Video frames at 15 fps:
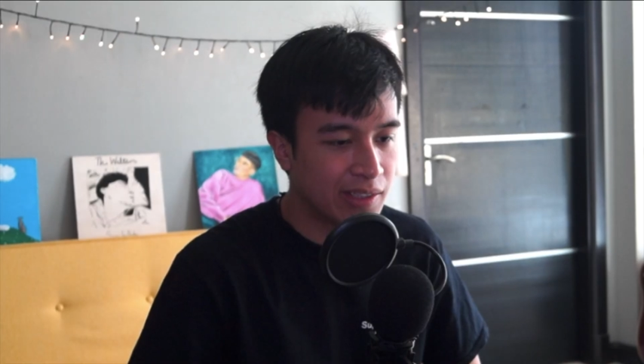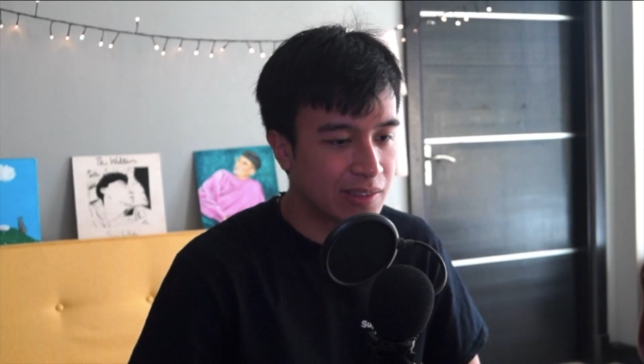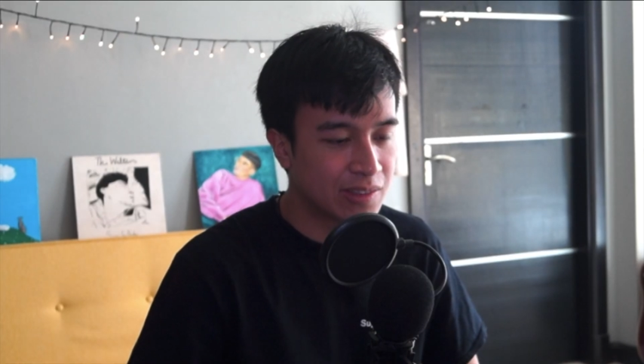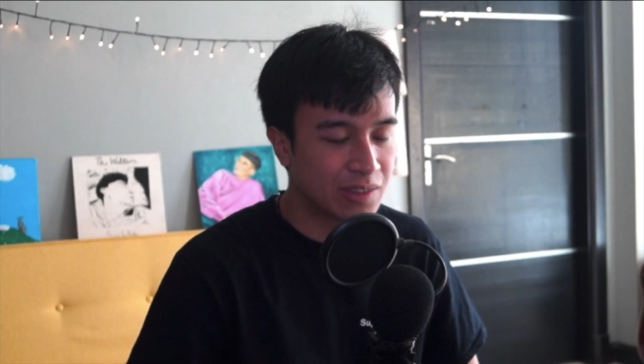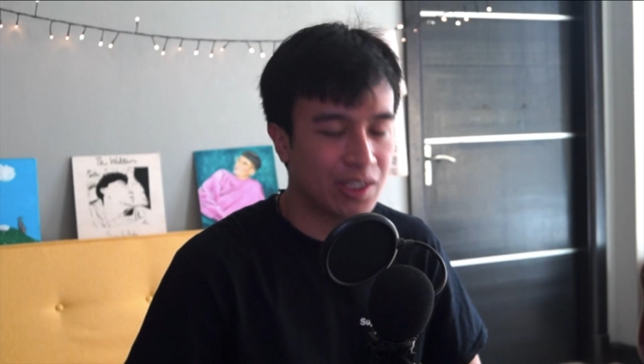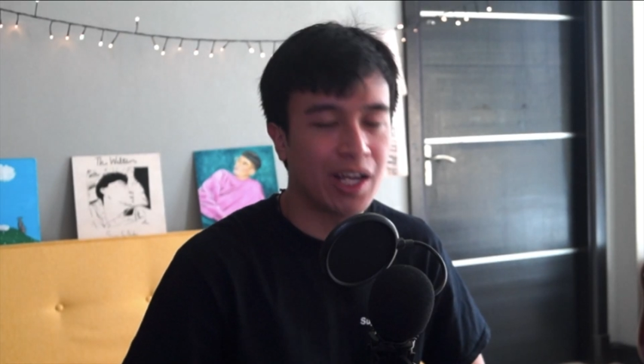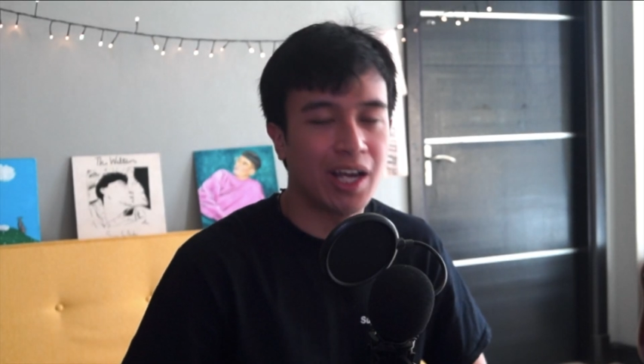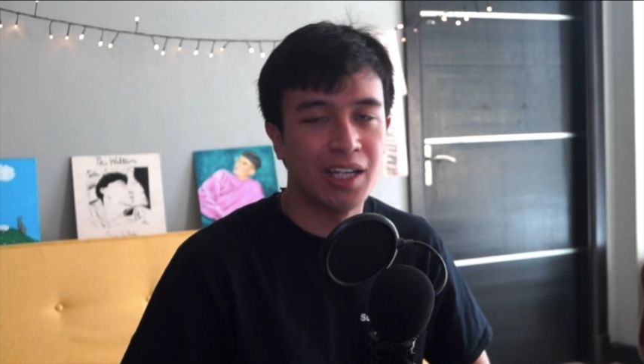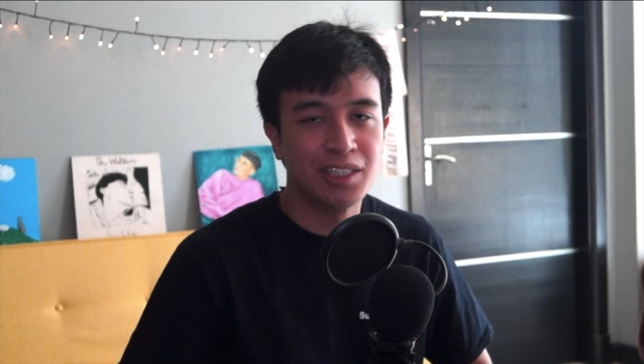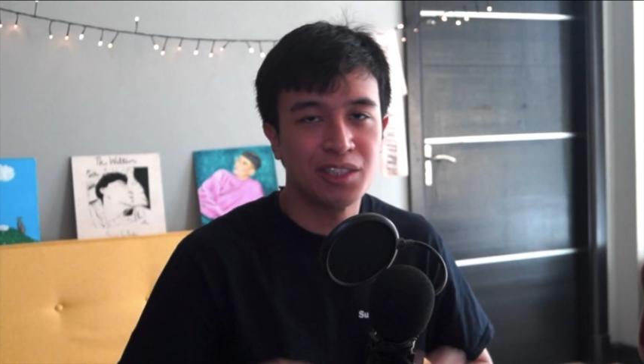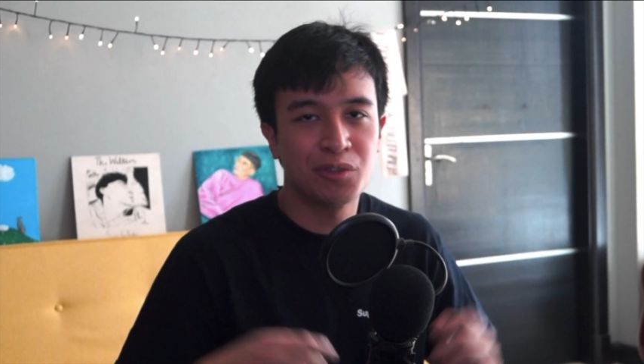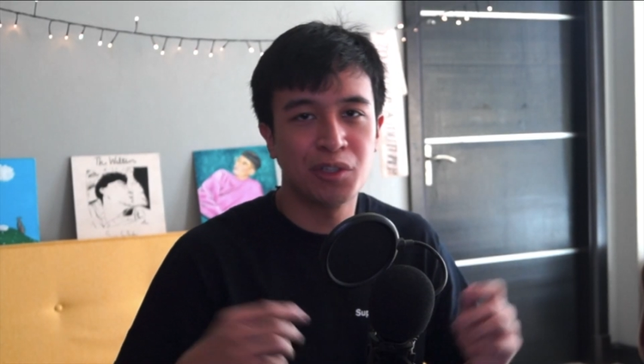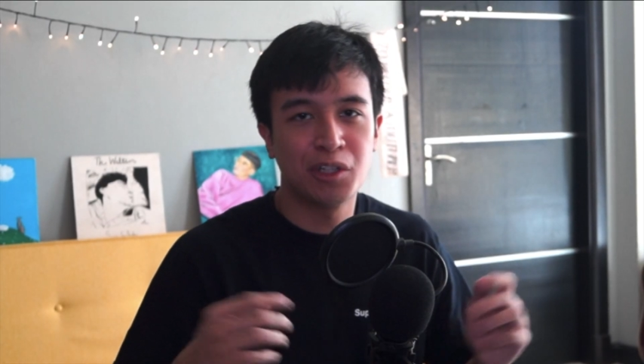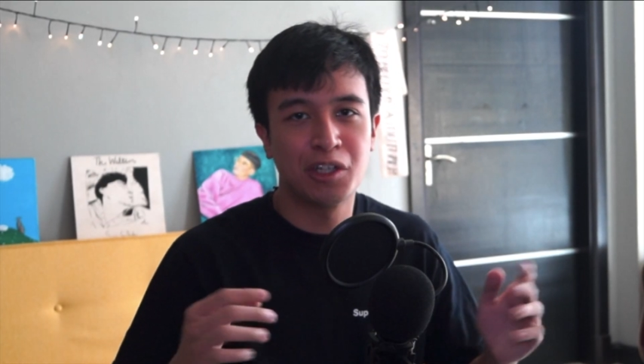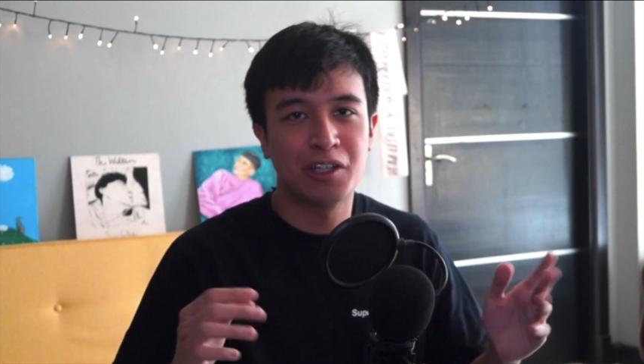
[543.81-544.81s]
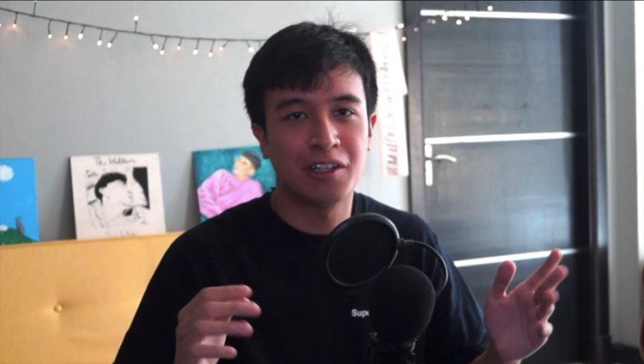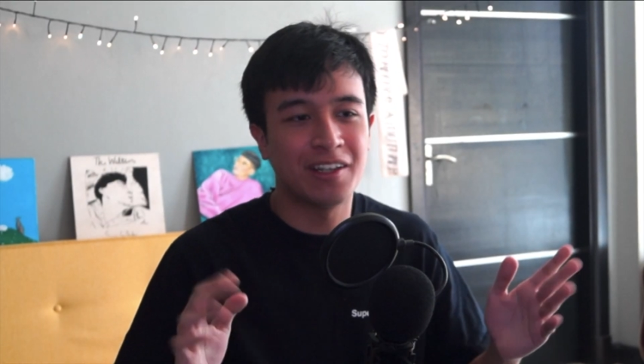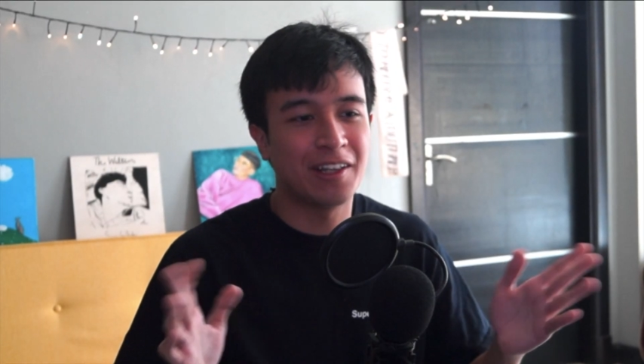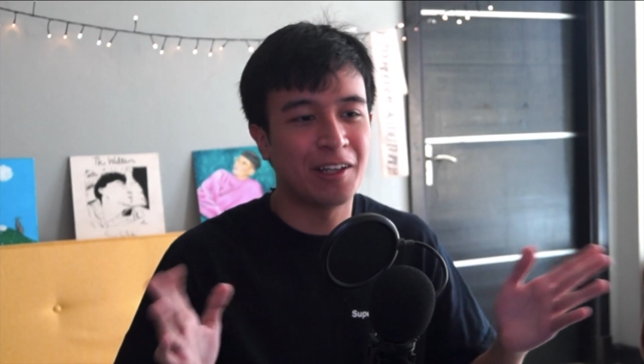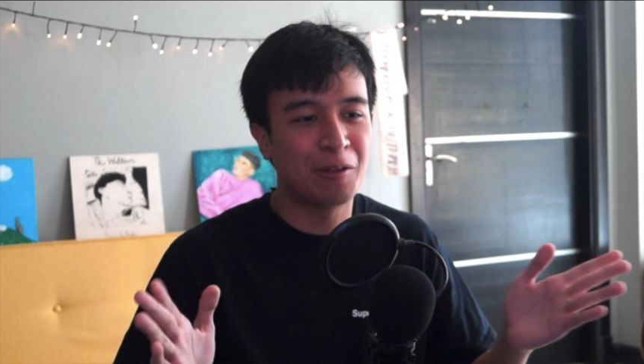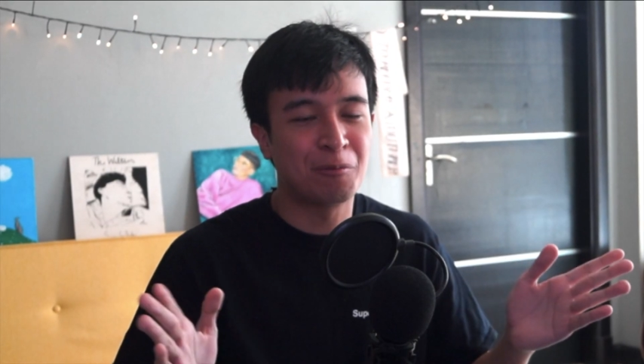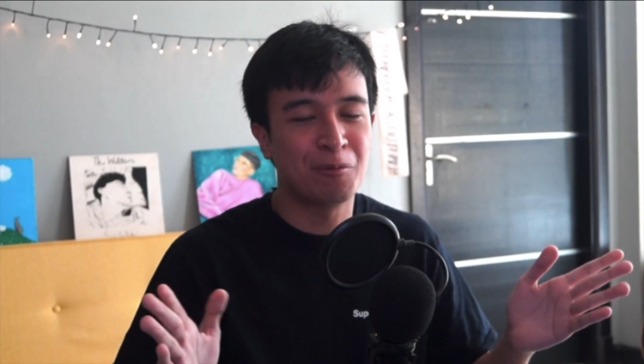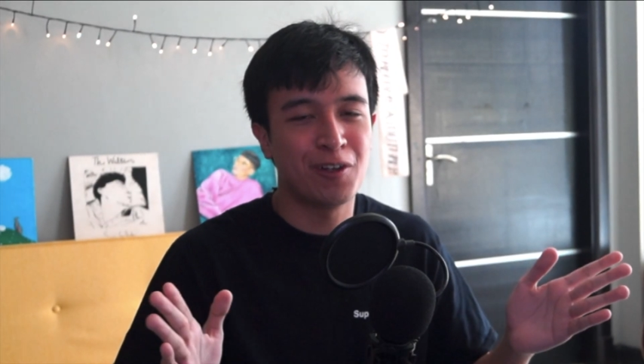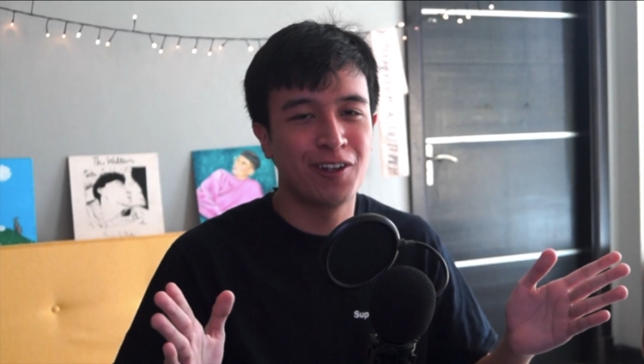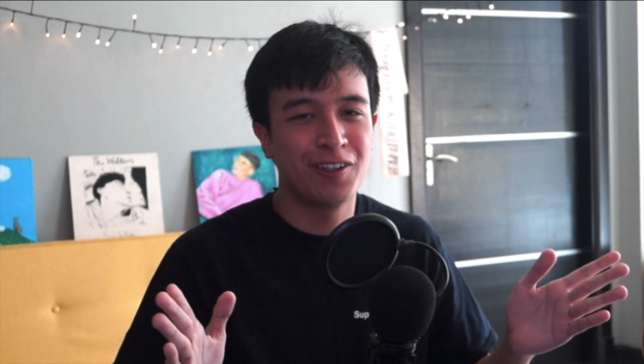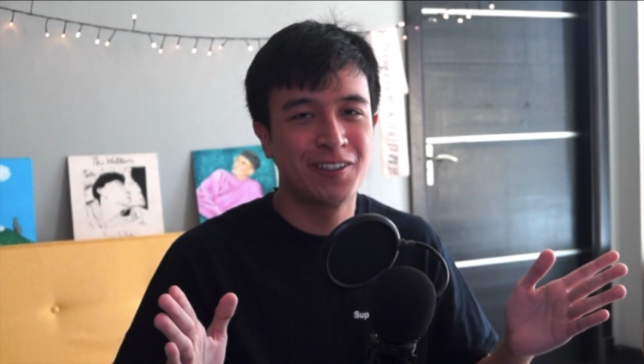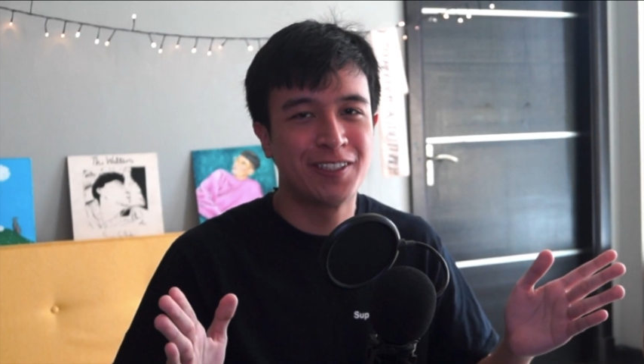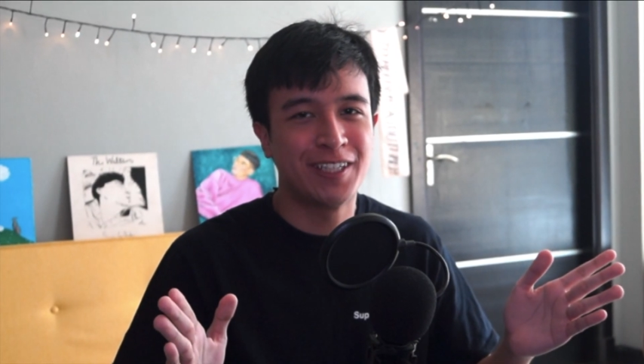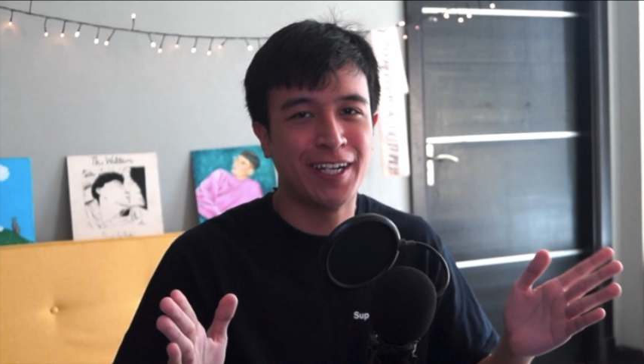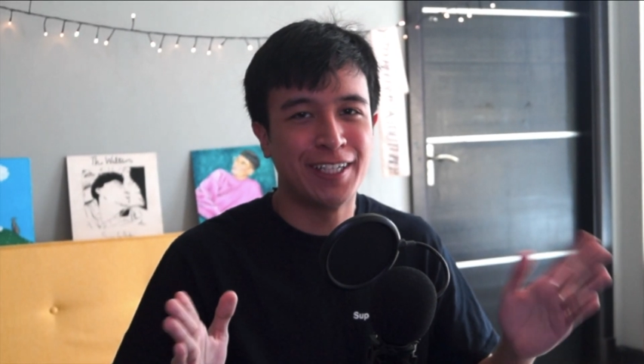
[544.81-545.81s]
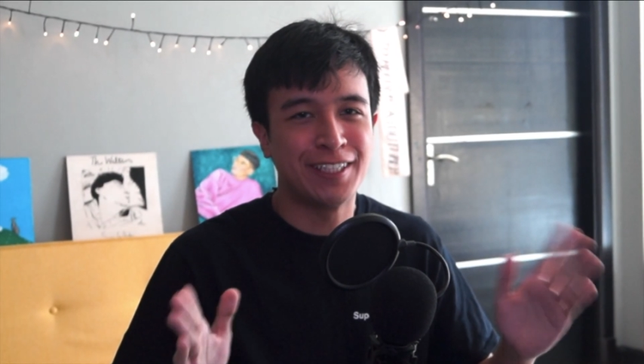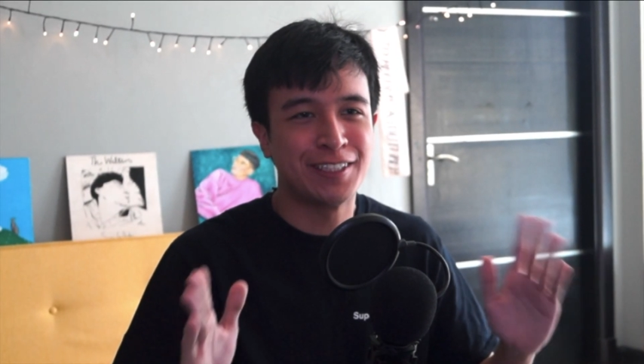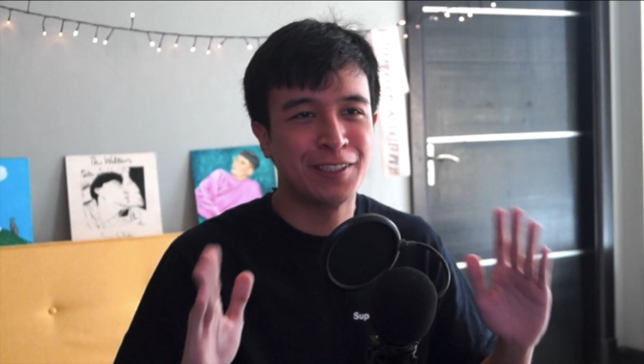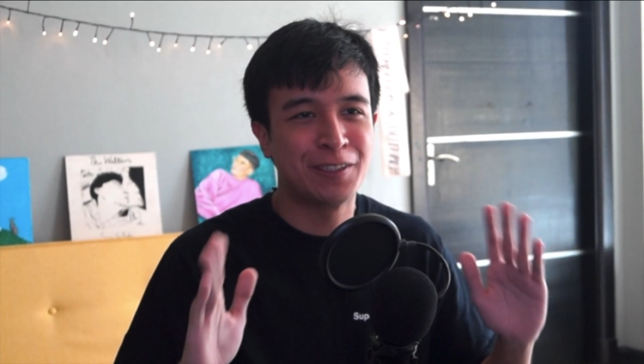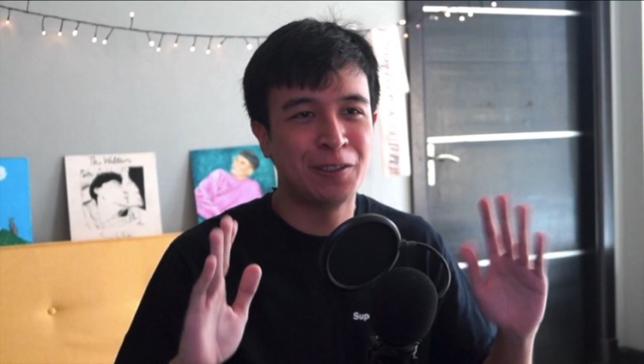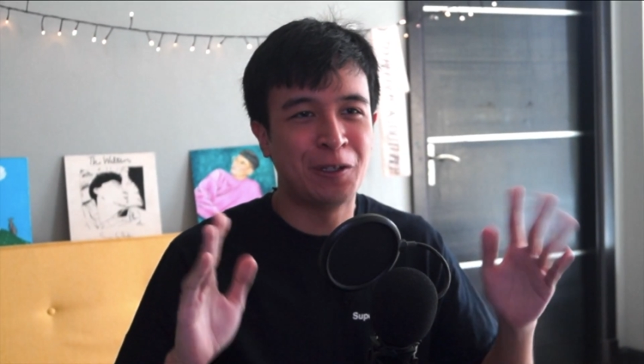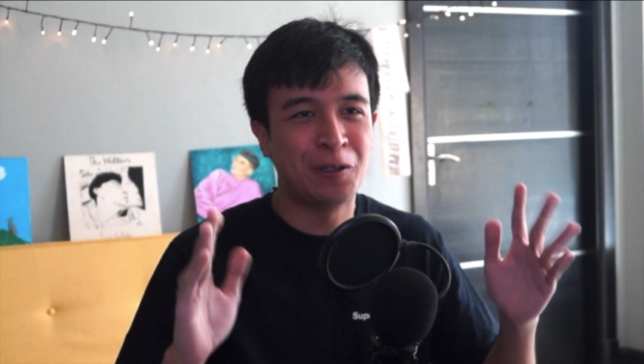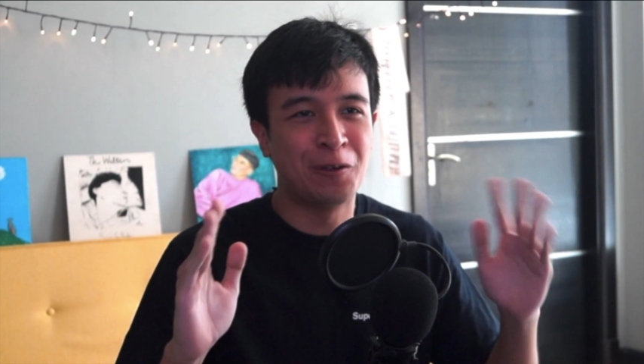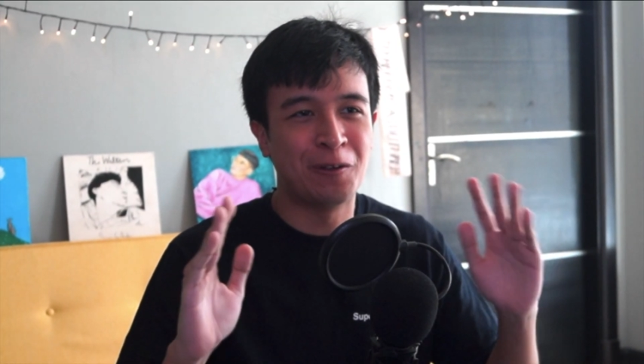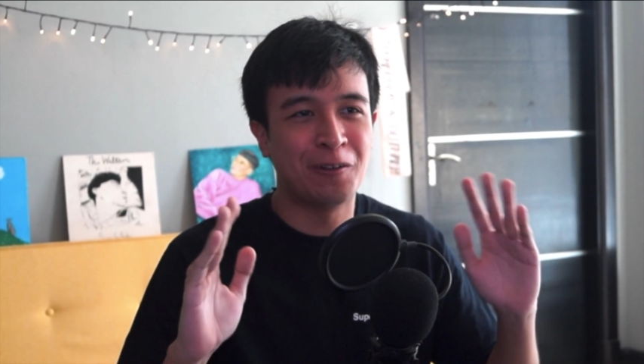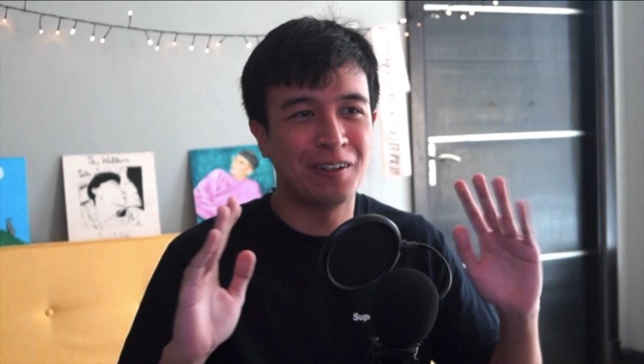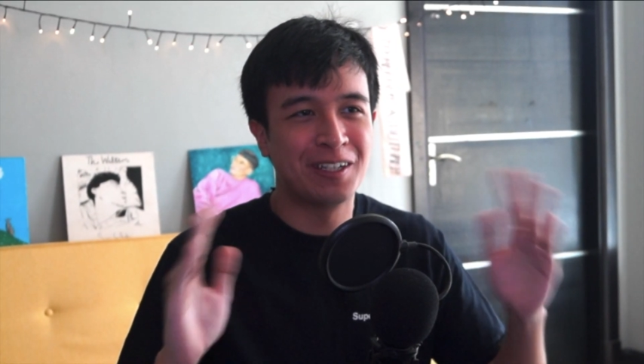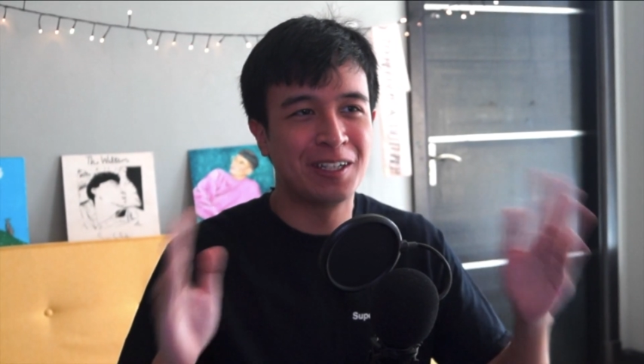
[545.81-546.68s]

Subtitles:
So yeah, I just want to apologize to